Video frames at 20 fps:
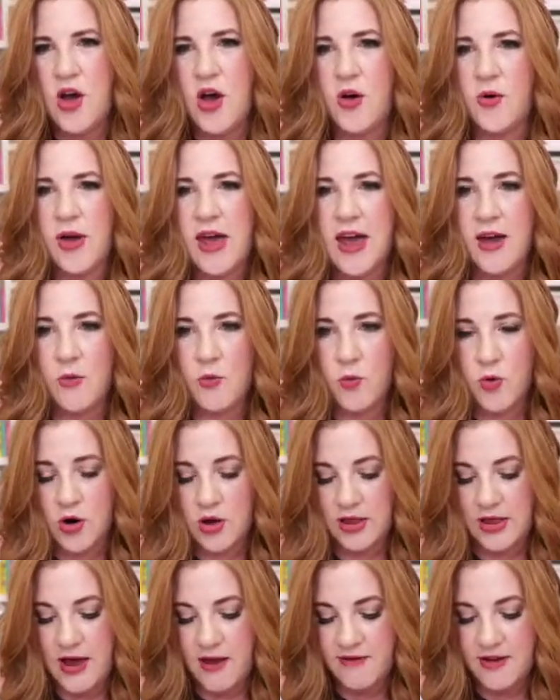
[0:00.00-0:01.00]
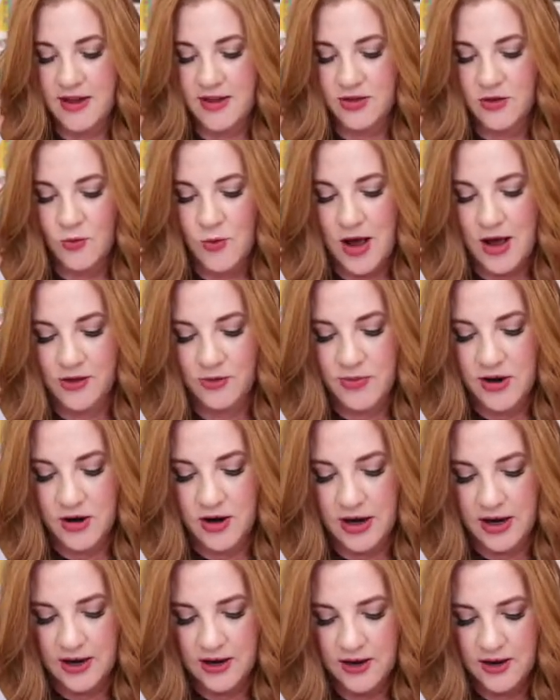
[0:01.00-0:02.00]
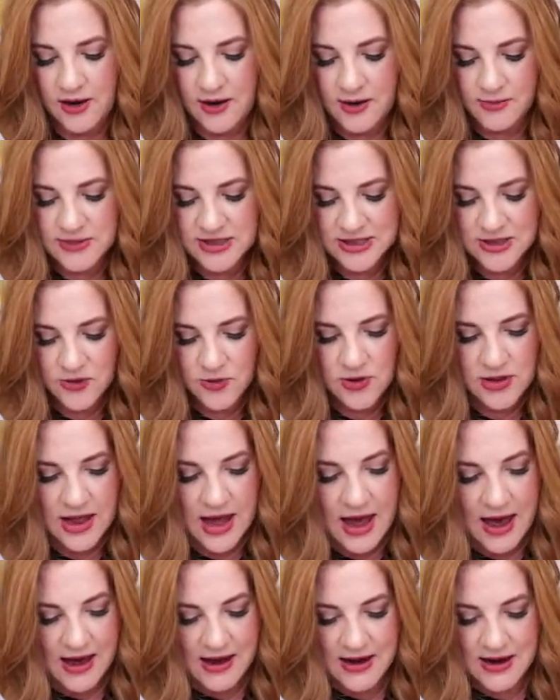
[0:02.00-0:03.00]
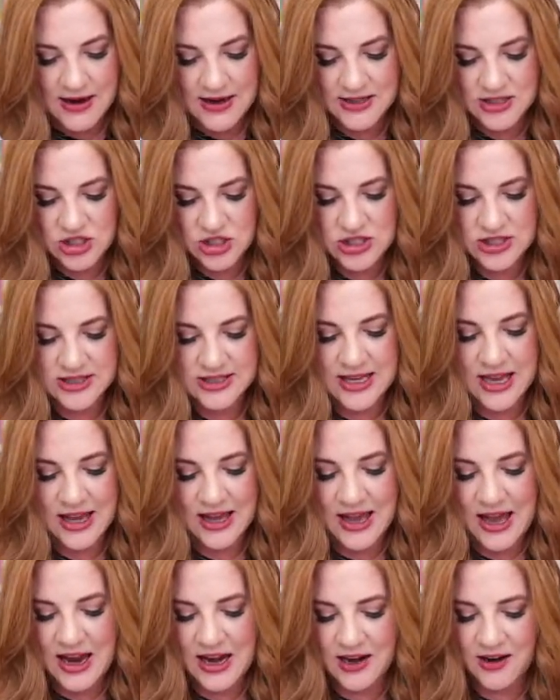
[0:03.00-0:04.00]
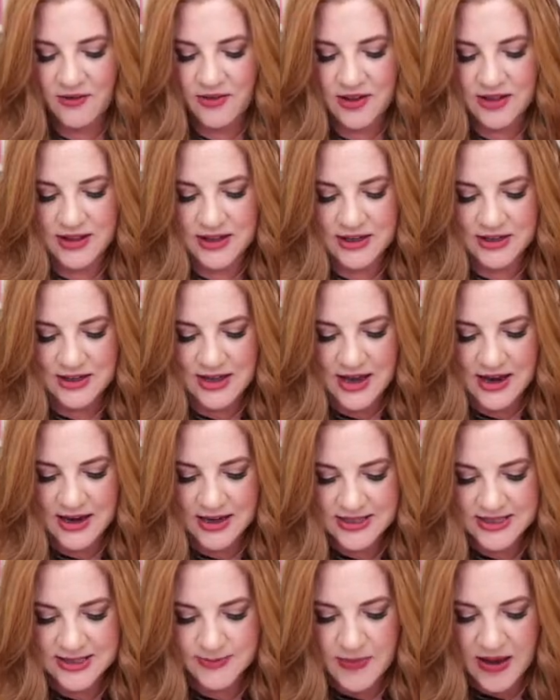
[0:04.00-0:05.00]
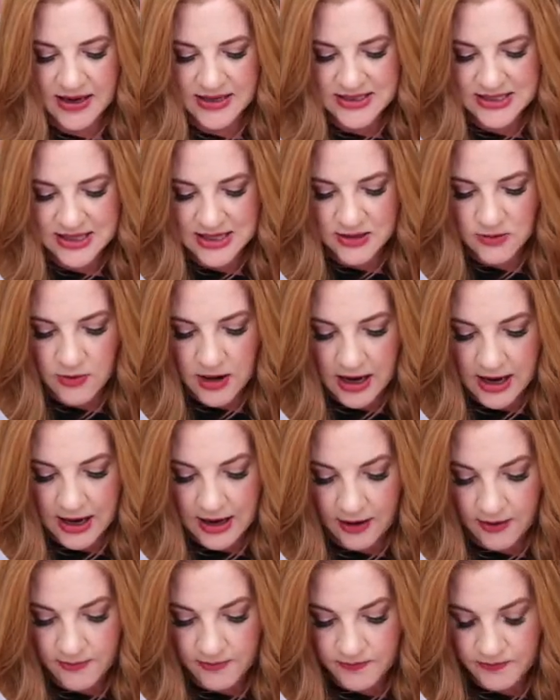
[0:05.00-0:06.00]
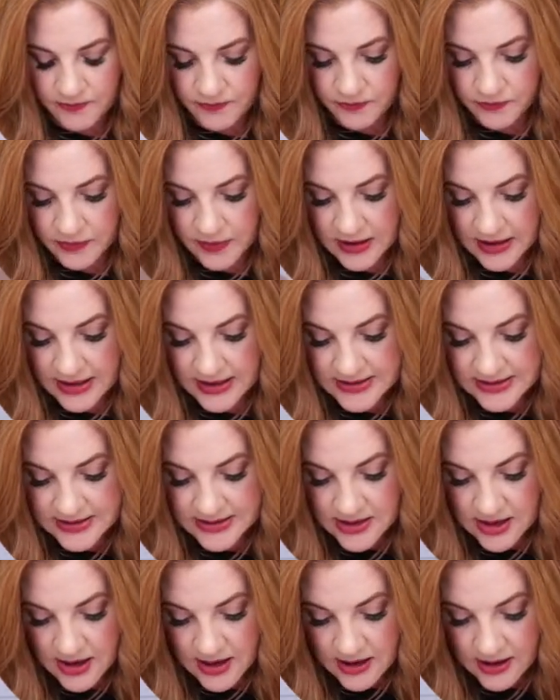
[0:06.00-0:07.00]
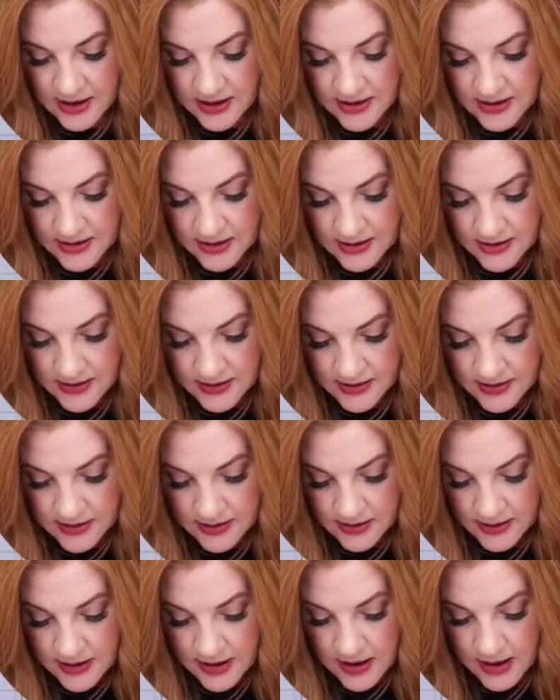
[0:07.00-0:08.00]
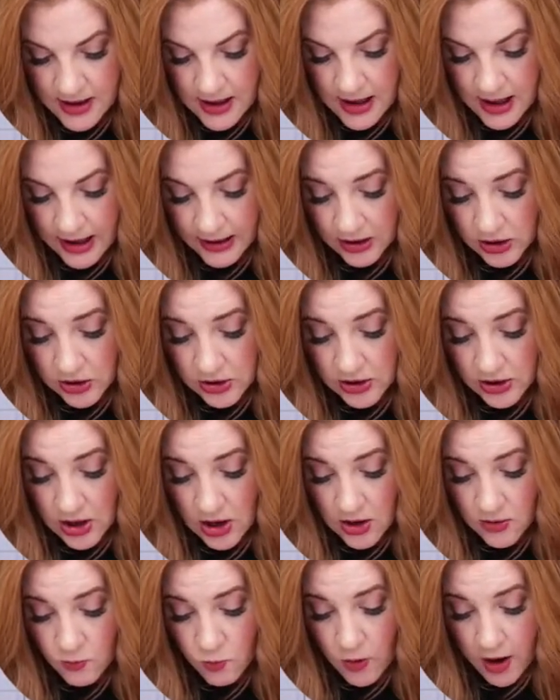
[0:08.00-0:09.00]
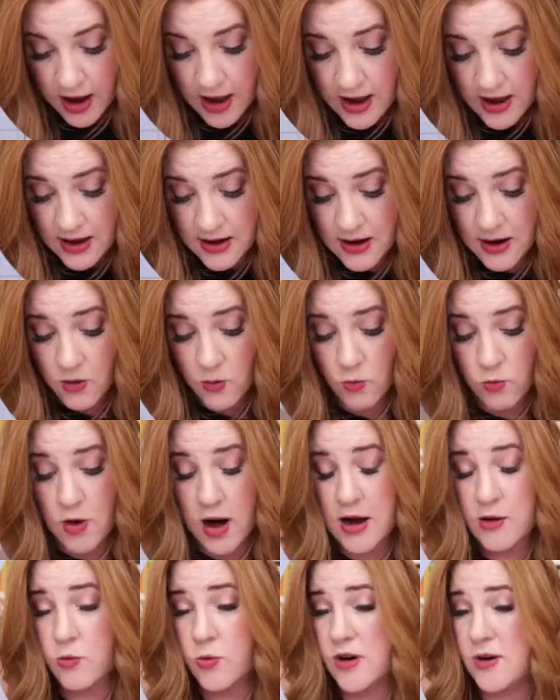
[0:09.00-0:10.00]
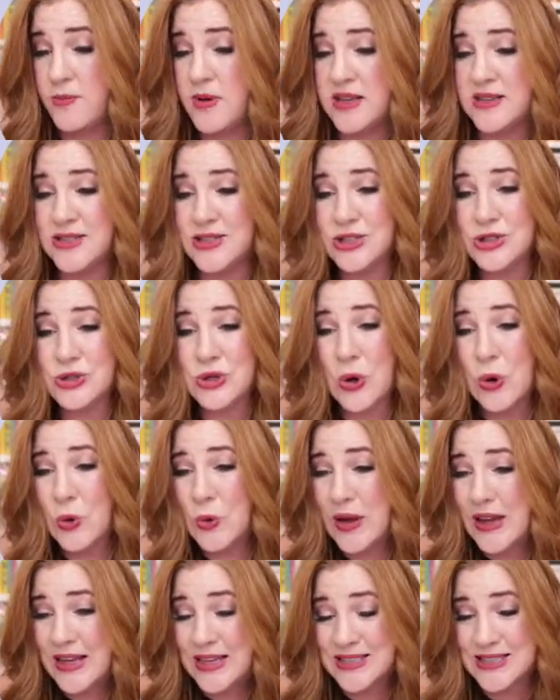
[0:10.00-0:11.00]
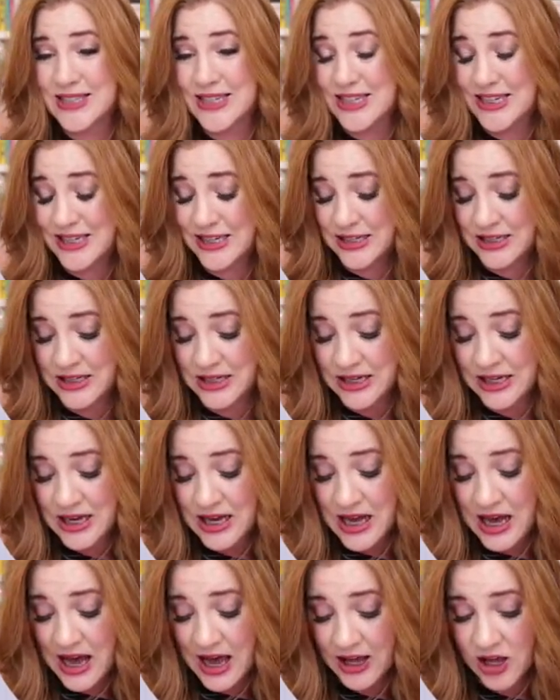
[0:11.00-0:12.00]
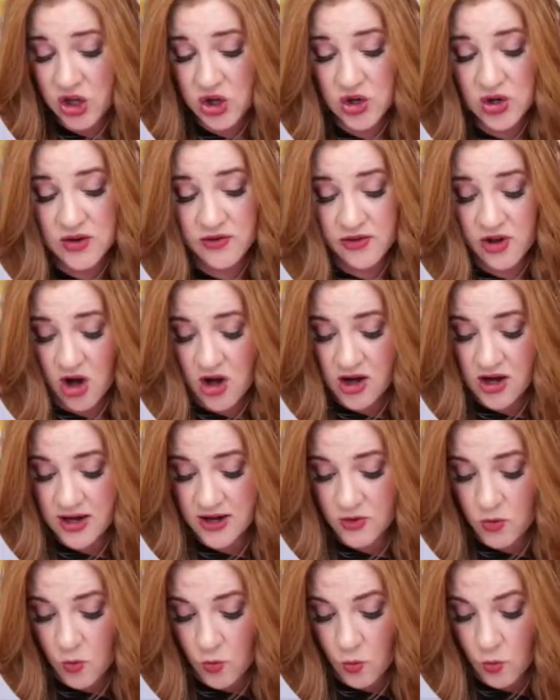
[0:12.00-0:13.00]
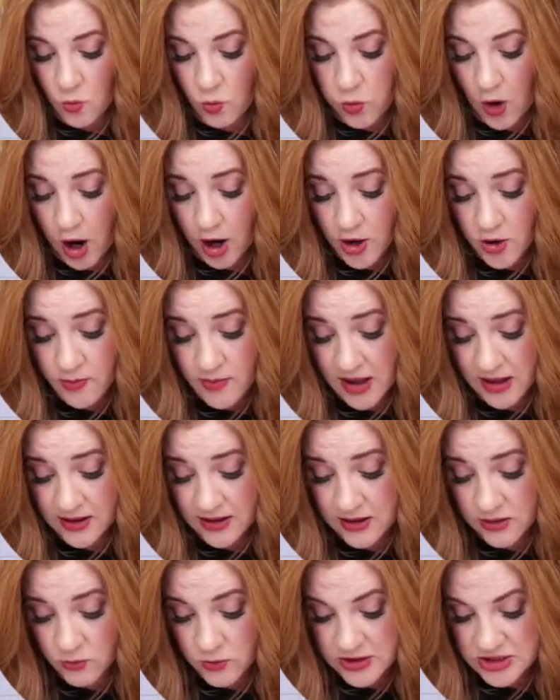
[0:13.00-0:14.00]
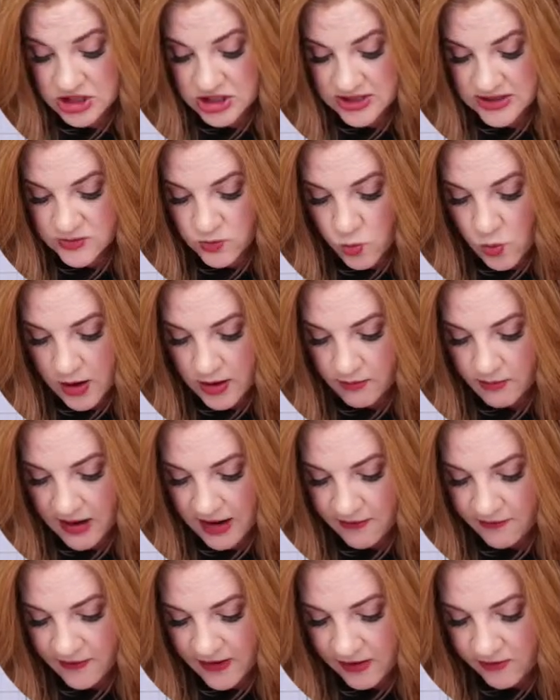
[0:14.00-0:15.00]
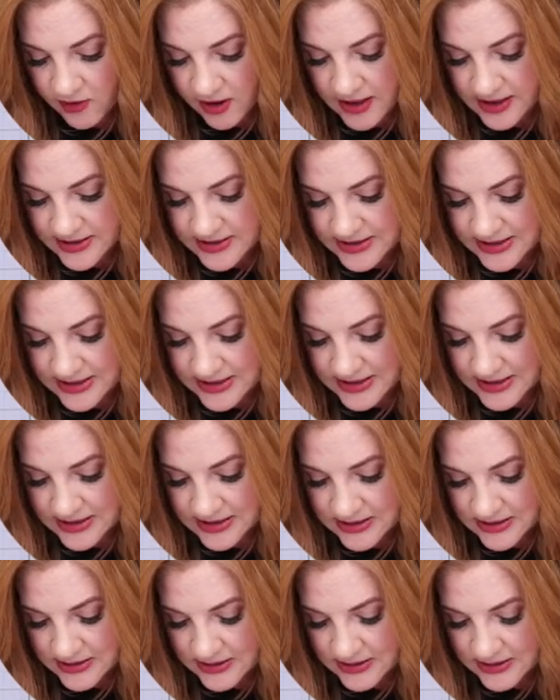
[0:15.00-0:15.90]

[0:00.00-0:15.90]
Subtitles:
Okay, we're loving the Wildberry. Good, I'm so glad. It's just like kind of a little unexpected, right? It's not, I could have gone red. Red would have been so easy. I could have gone watermelon, which is one of my favorites.